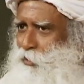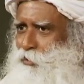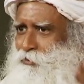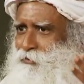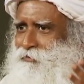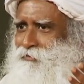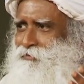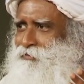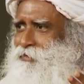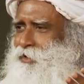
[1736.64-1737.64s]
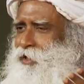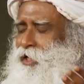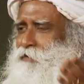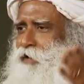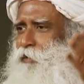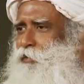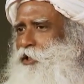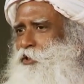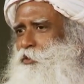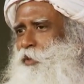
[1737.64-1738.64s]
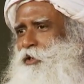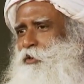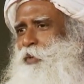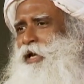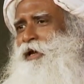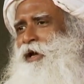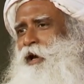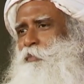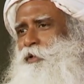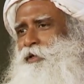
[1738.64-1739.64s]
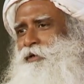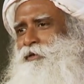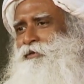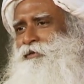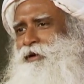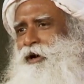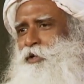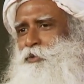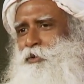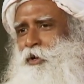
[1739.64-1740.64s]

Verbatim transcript: or no? Yes. If I meet you when you're very happy, are you